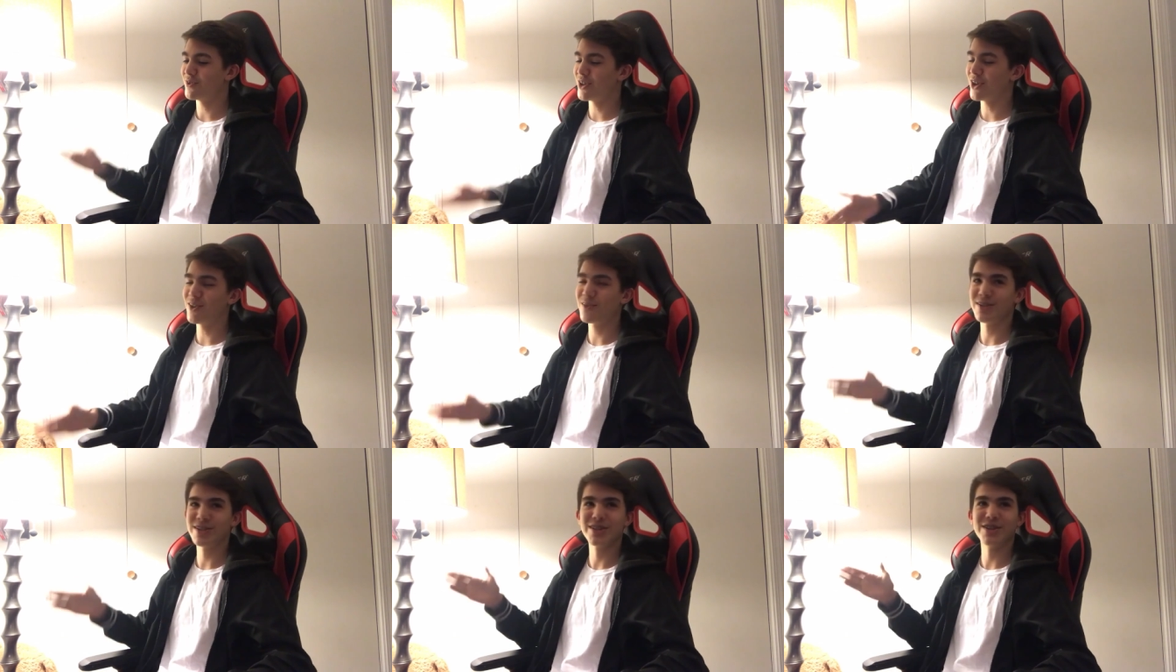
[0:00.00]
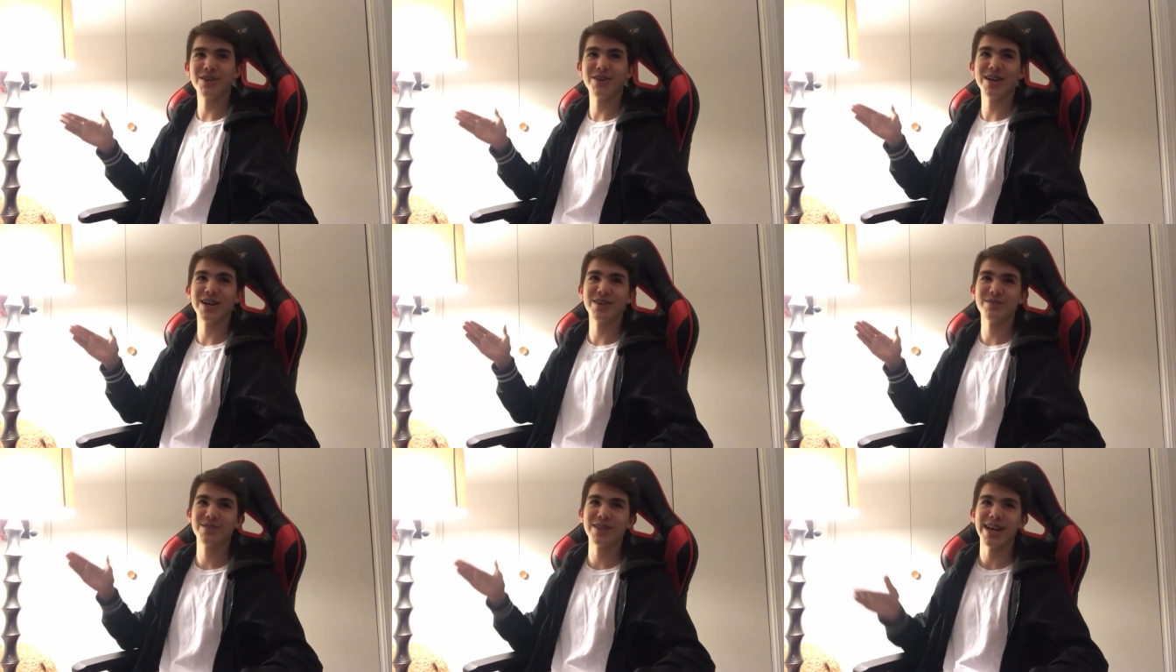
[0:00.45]
Well, we
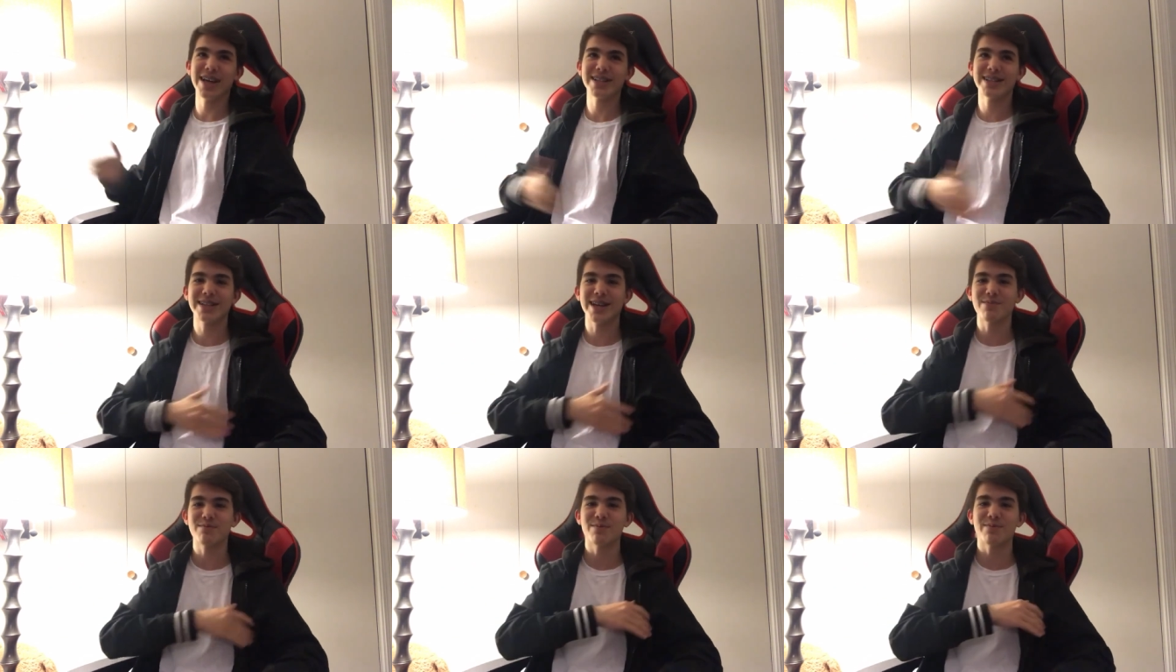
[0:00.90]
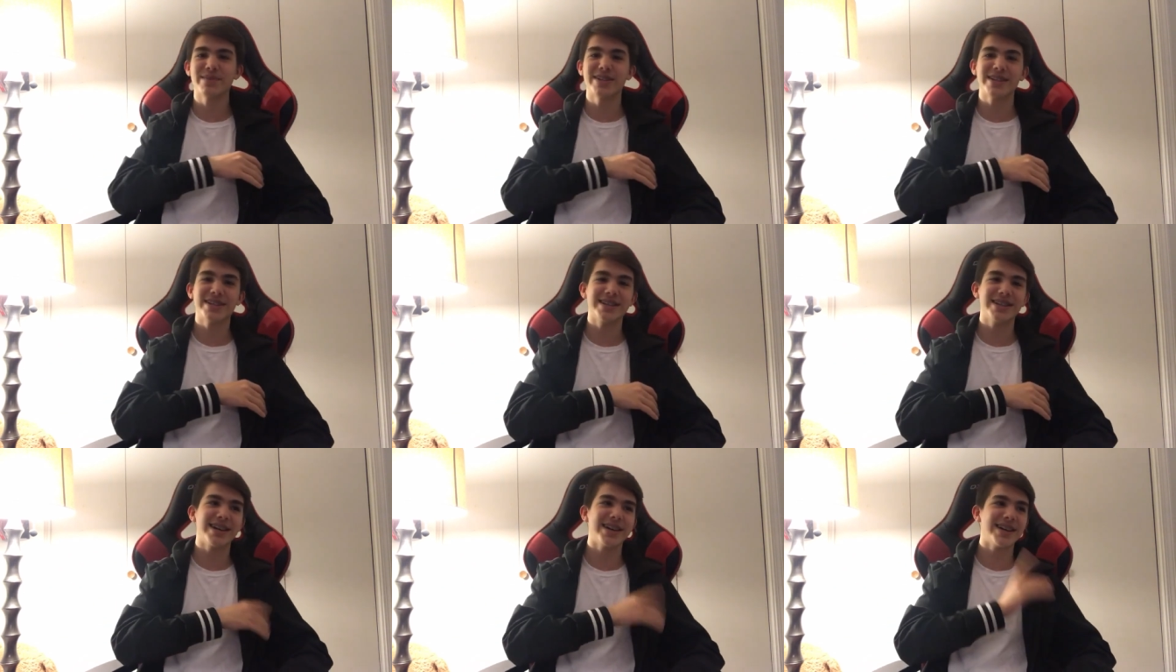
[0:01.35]
don't have that type of
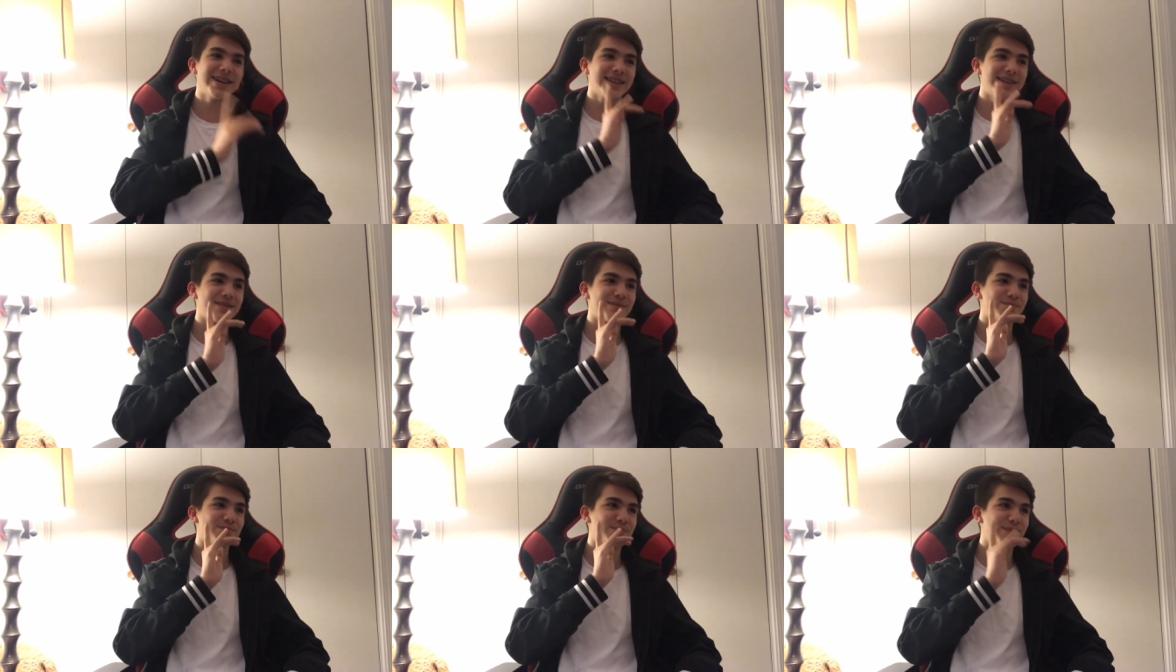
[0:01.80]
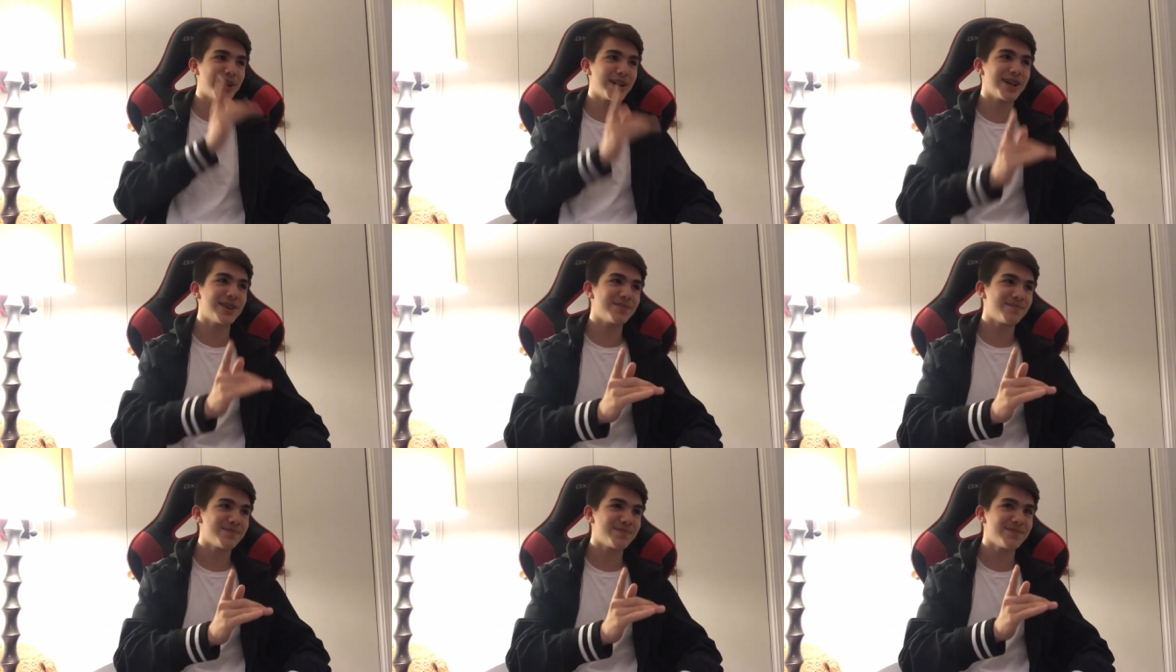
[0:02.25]
money yet,
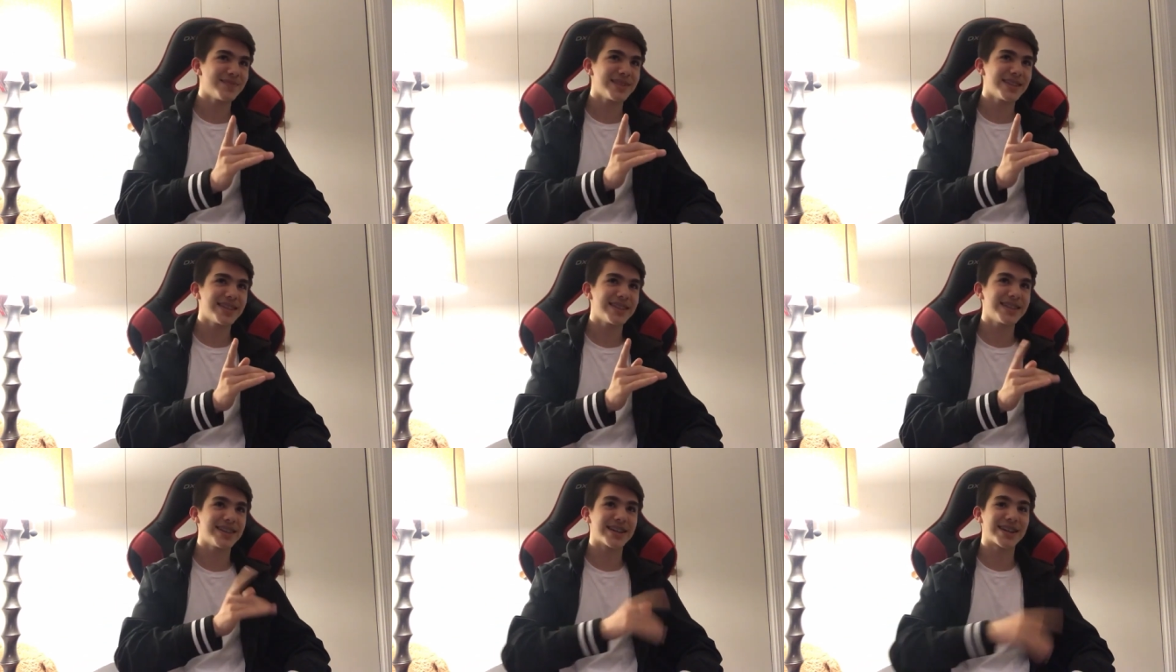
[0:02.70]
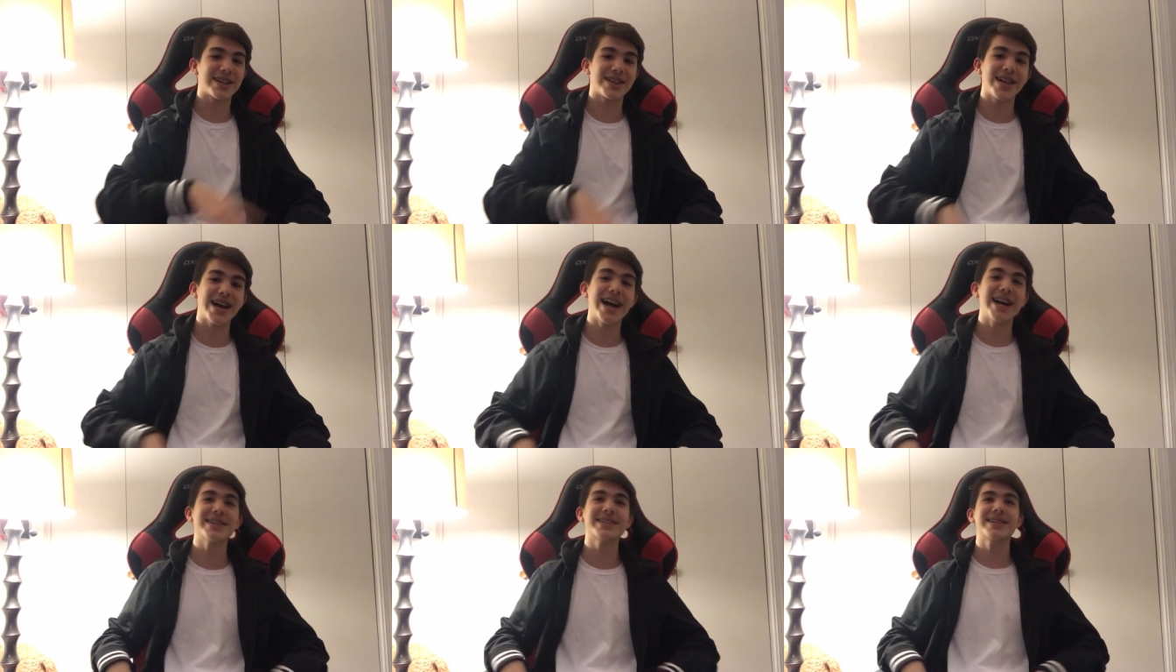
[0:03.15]
but the
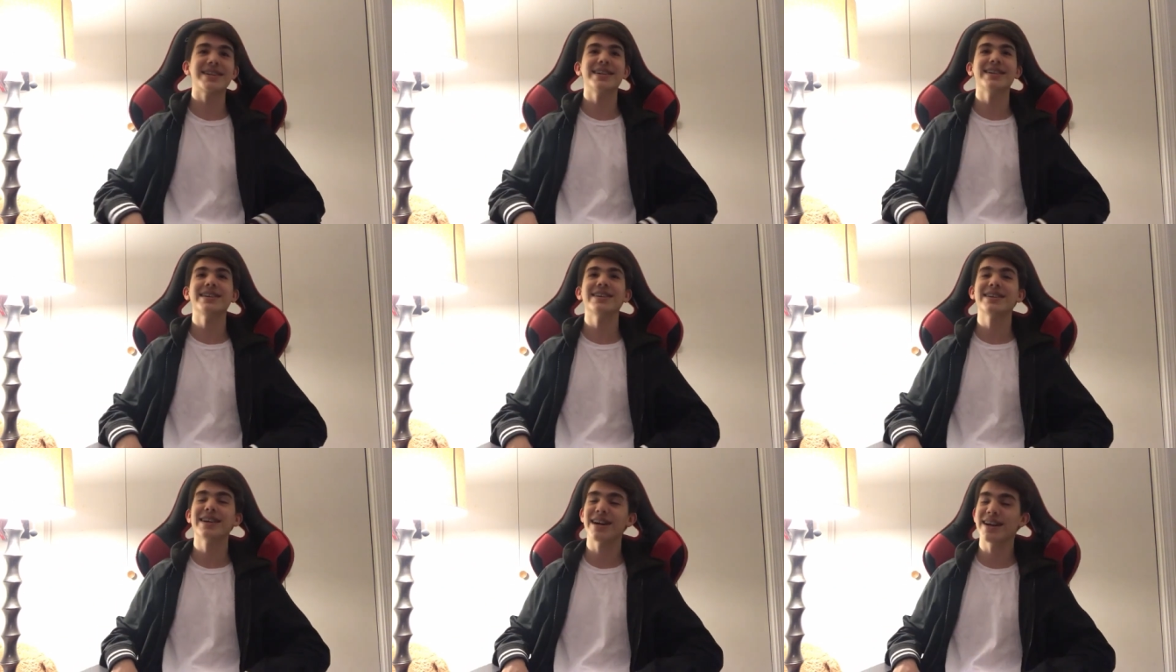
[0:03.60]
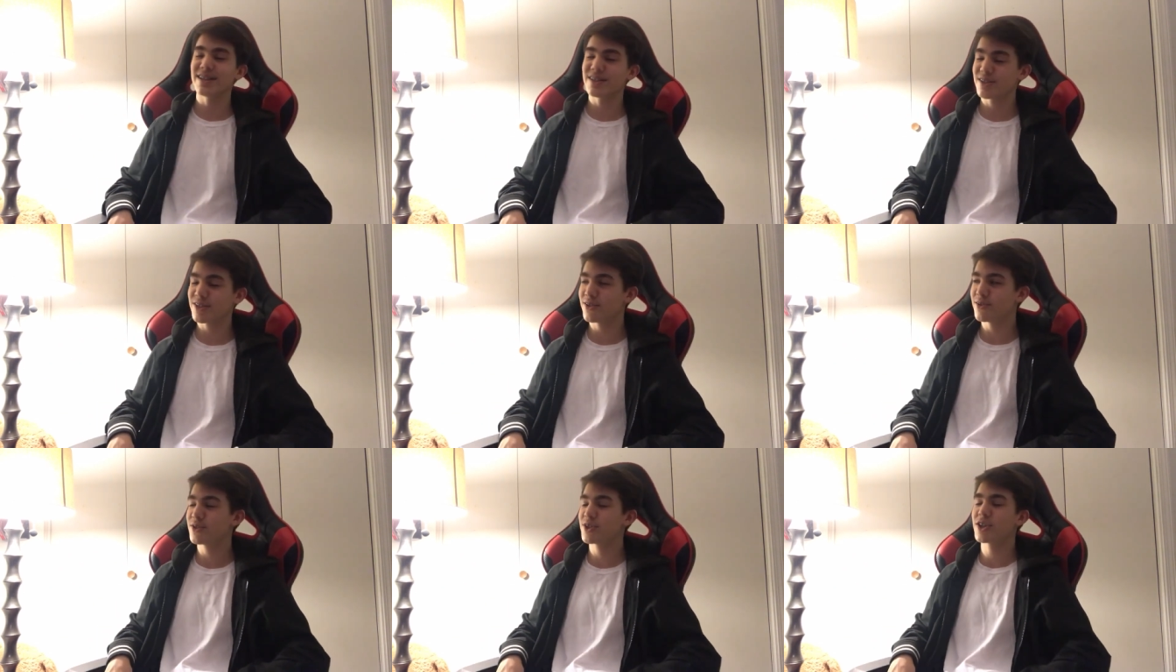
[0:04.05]
glass eating, I
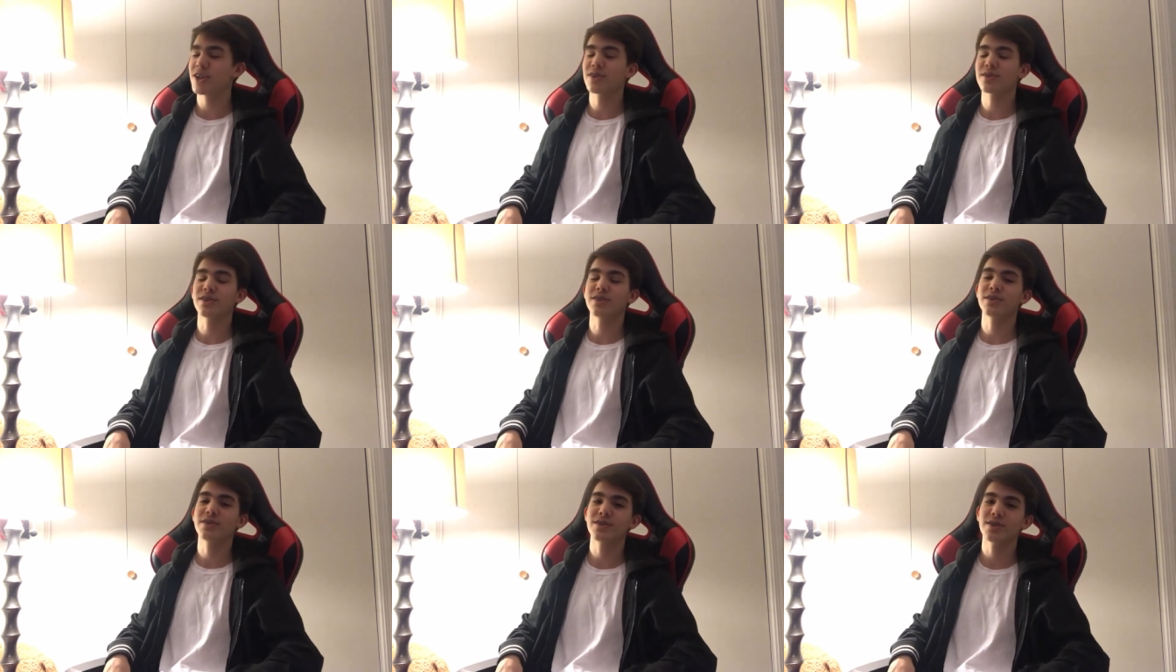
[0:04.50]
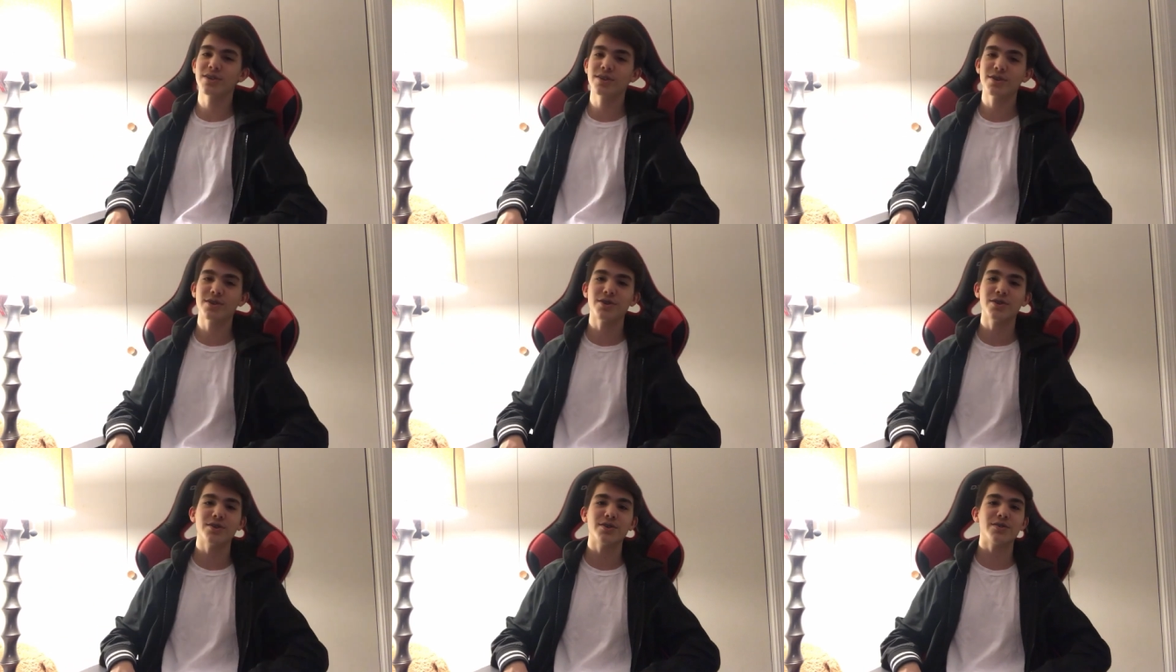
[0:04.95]
do chuck a
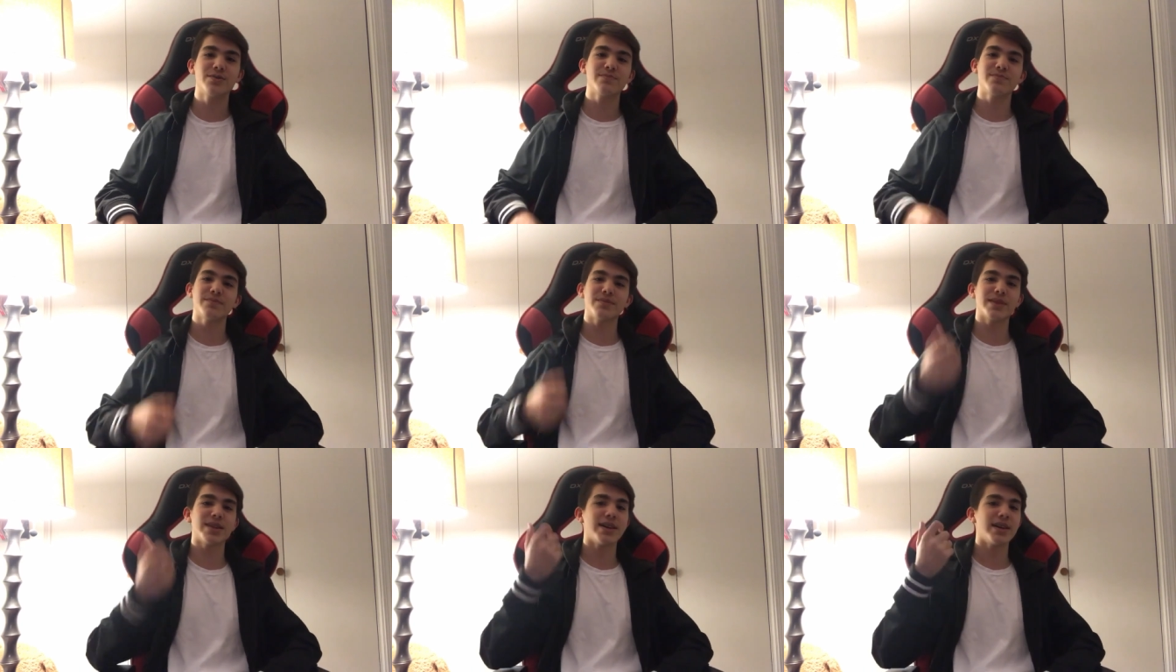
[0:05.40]
good old